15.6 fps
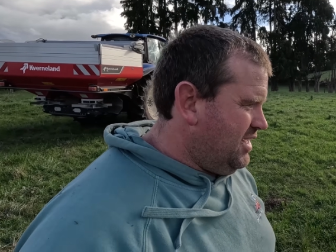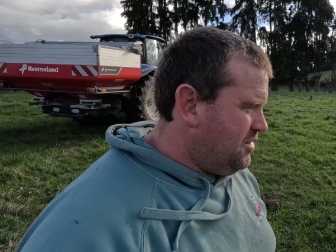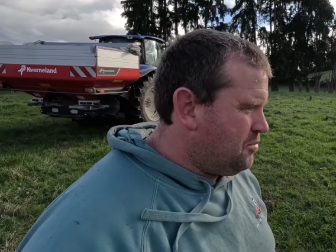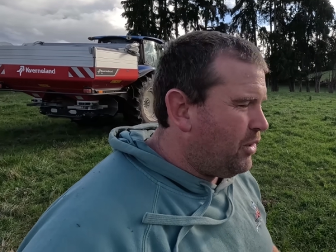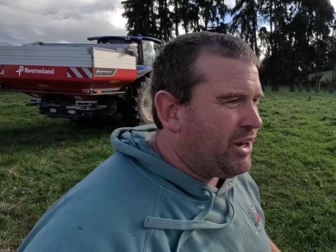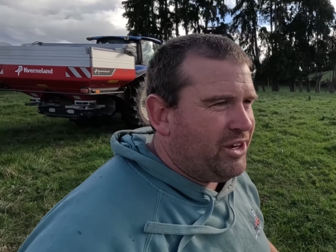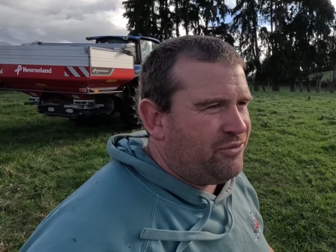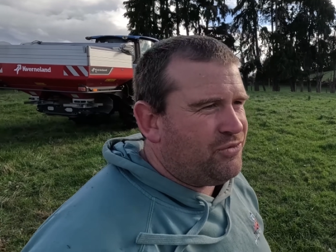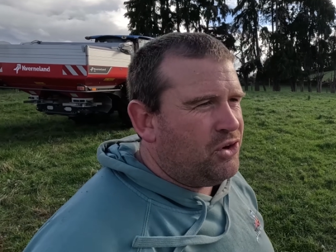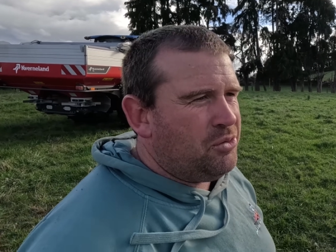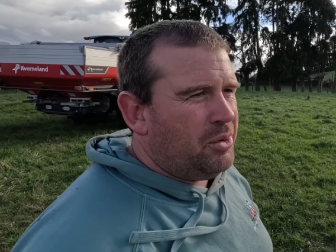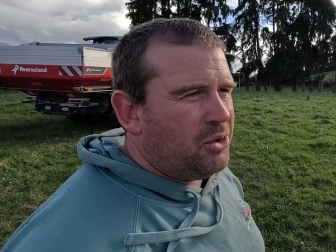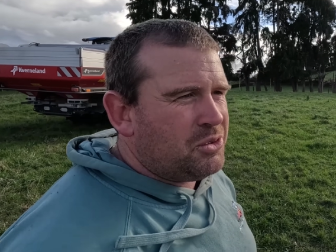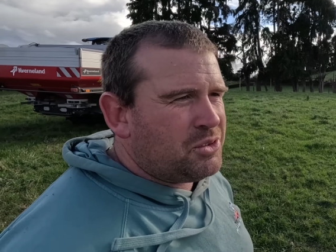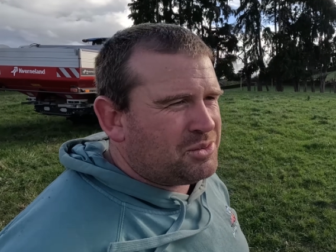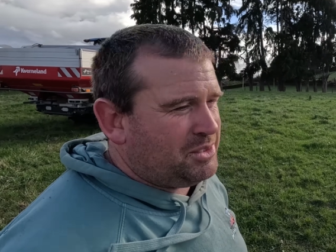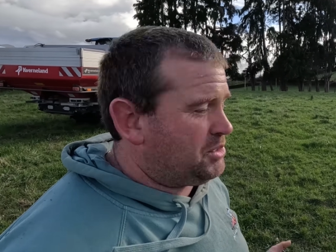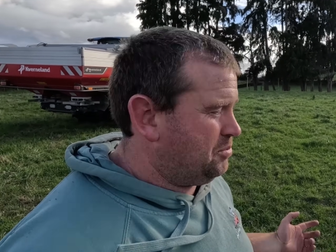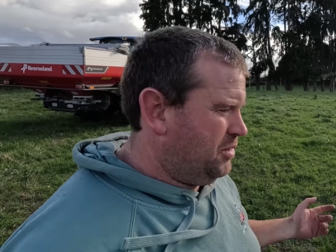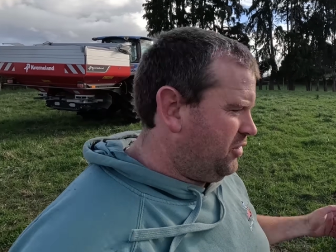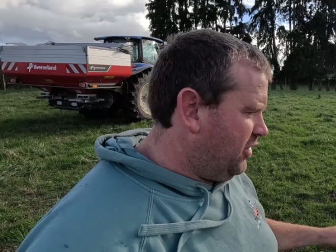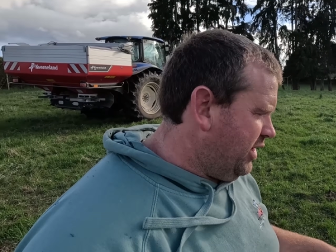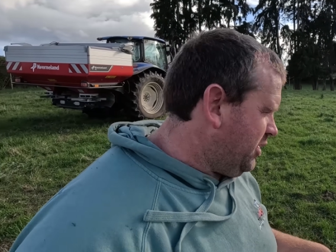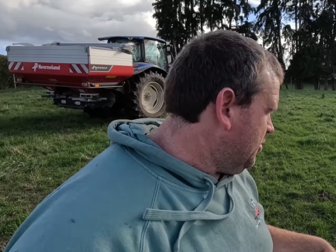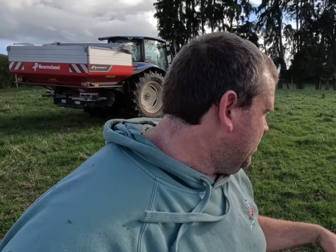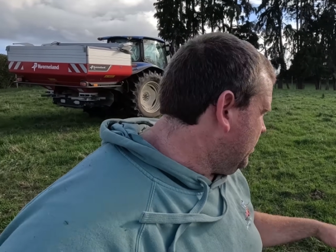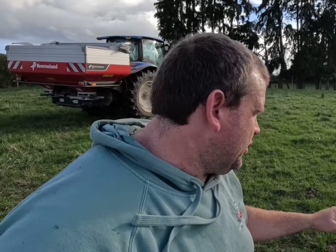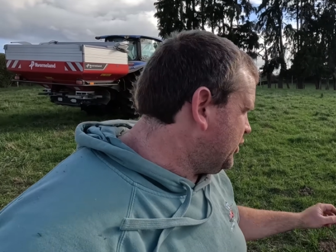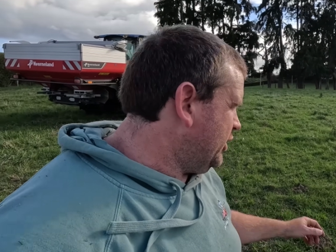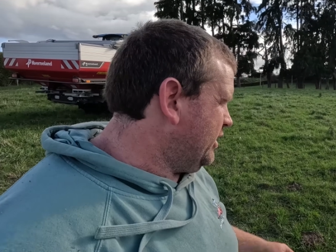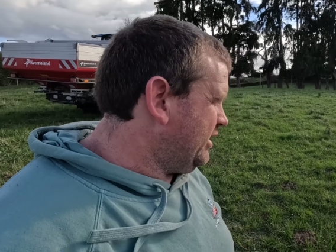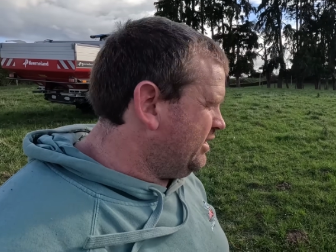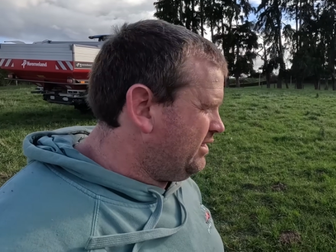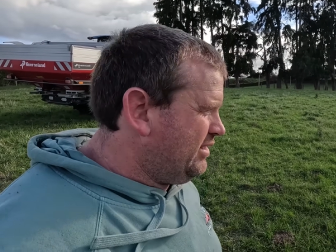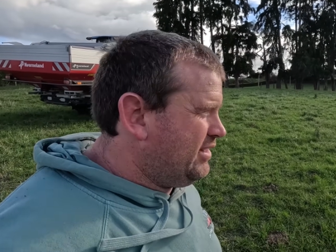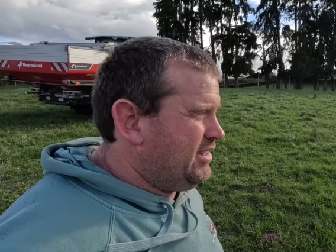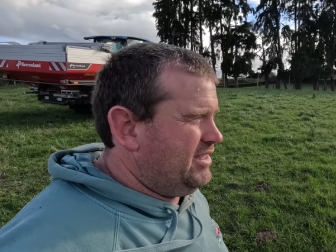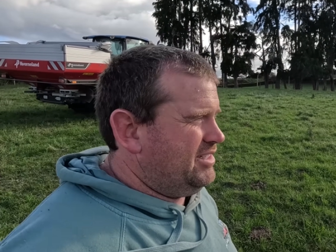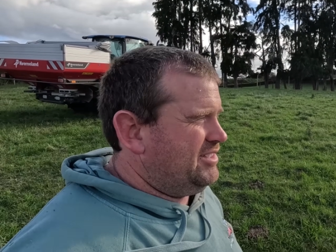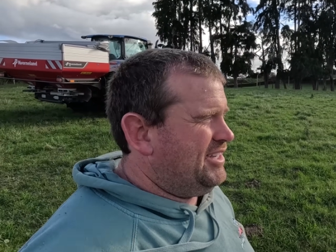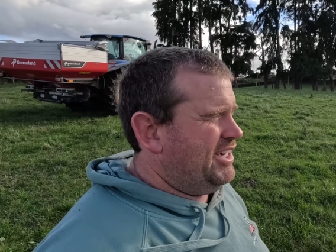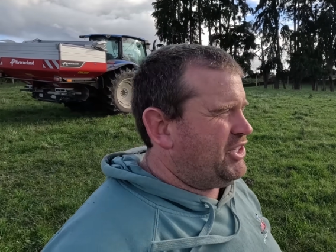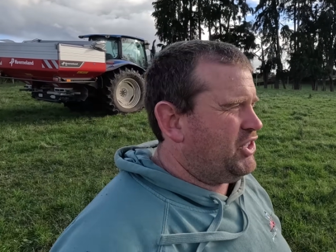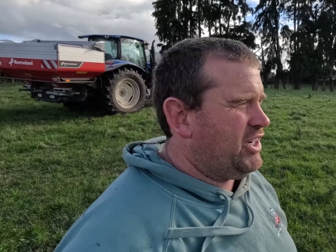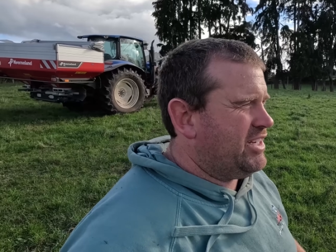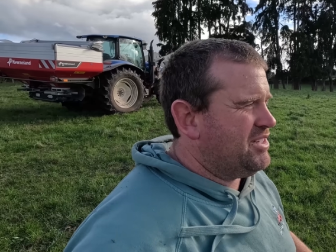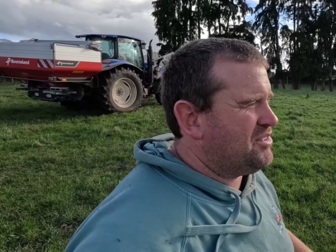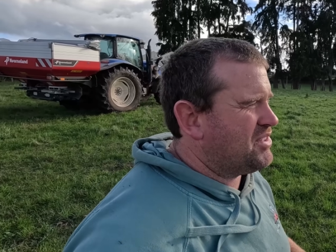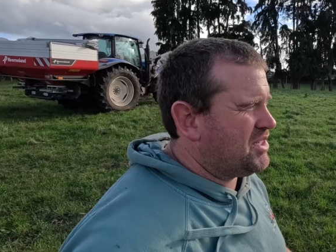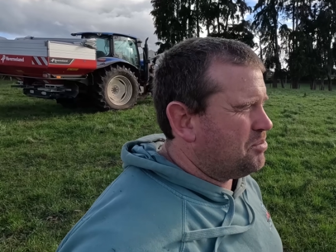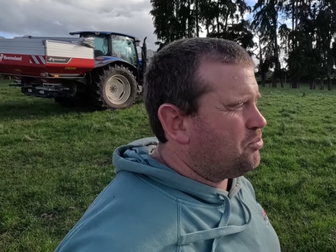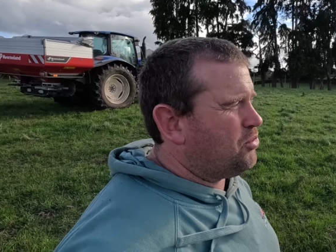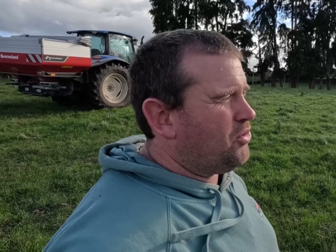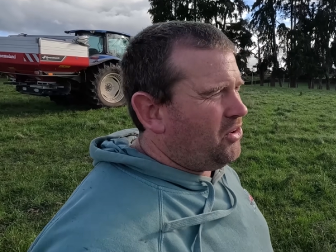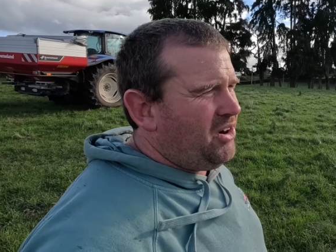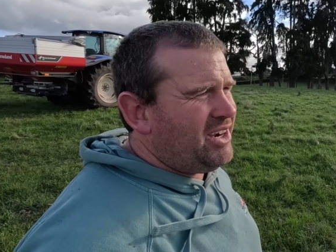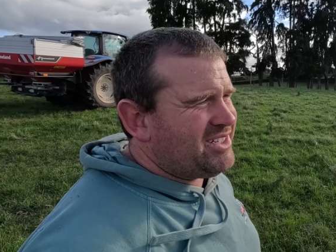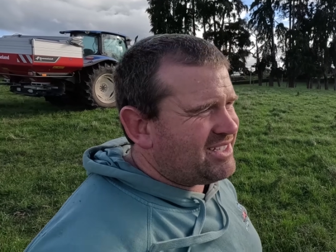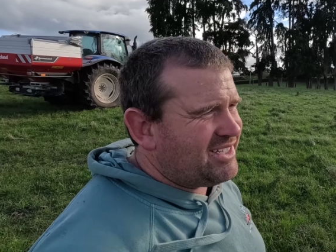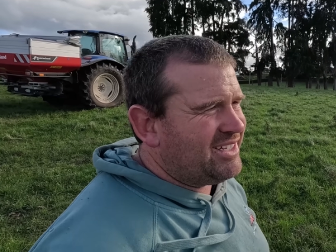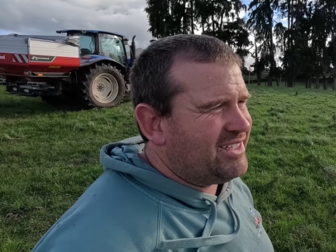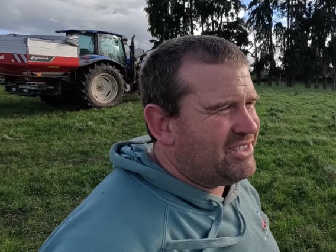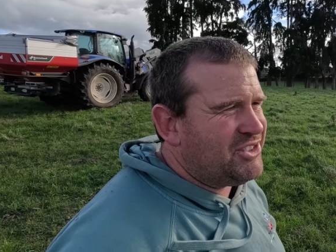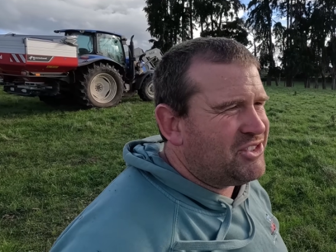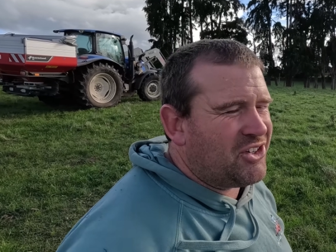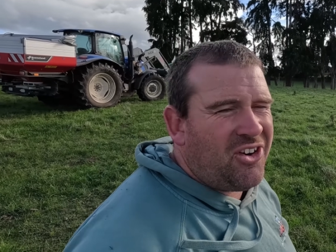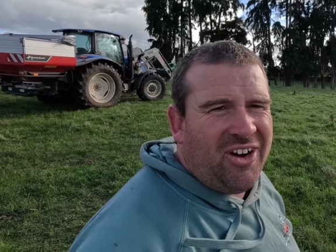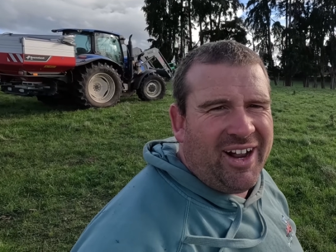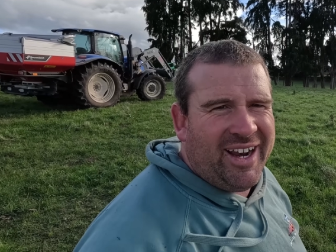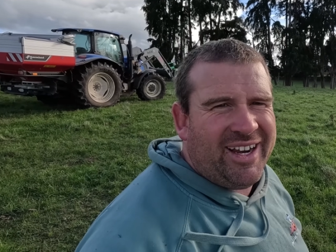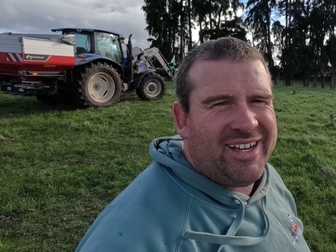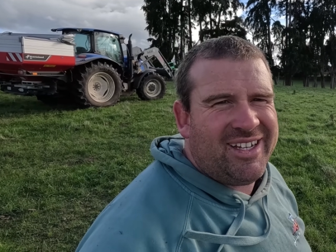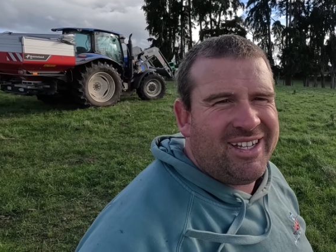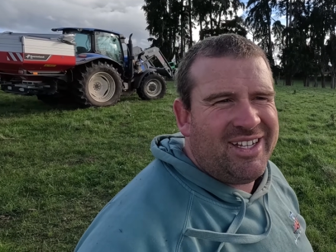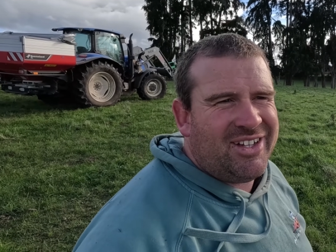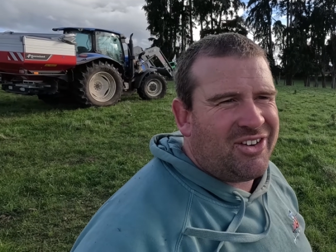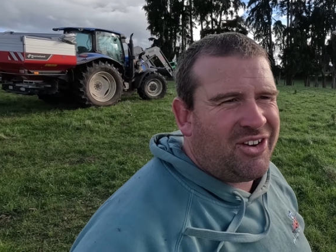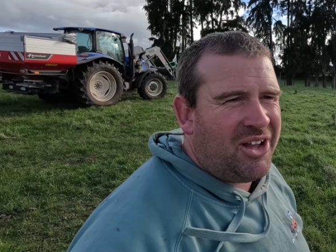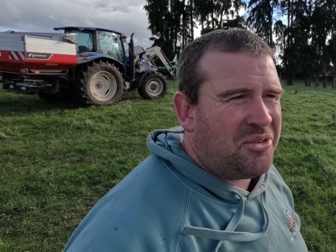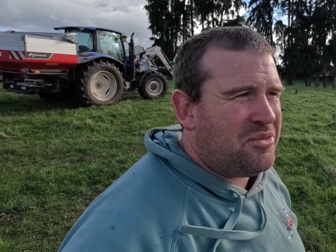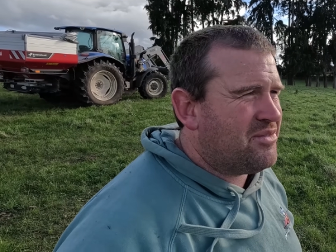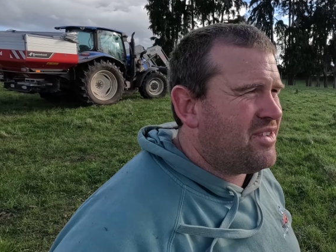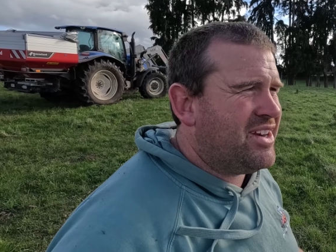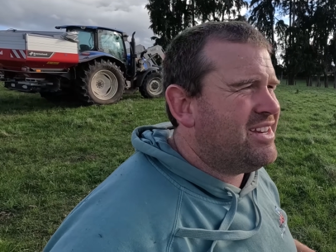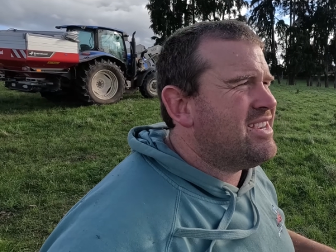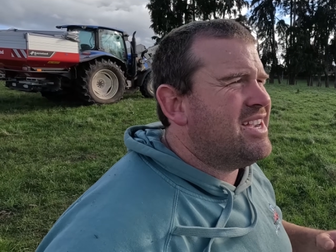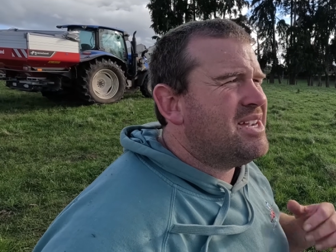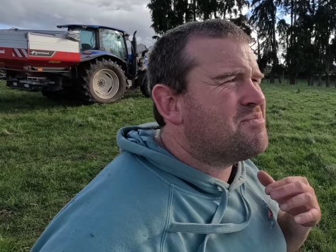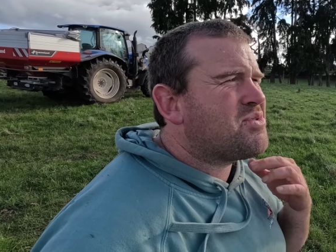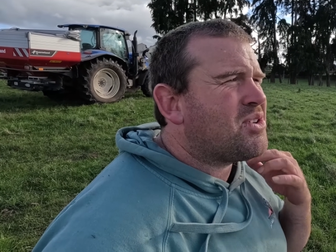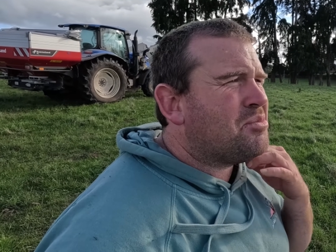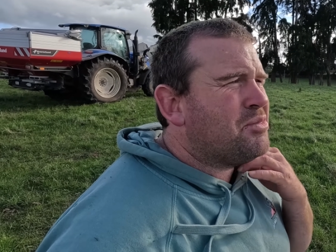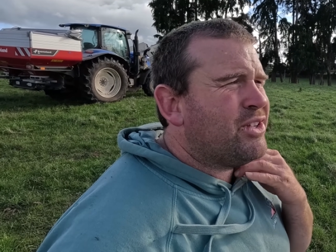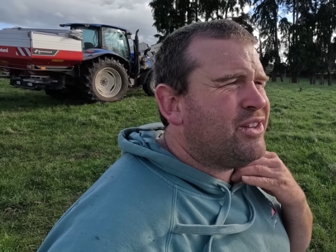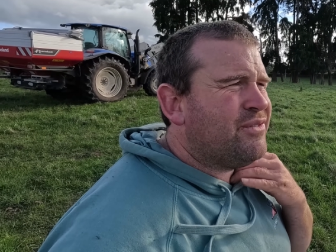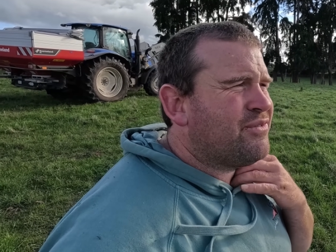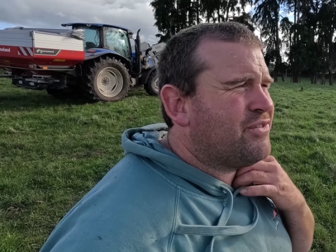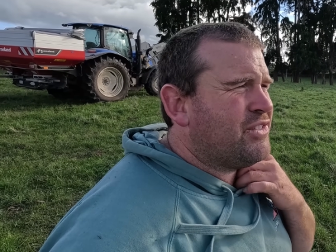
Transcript: Might get a few mils, which would be right to wash it in. It's actually surprisingly dry. Like we've only had probably,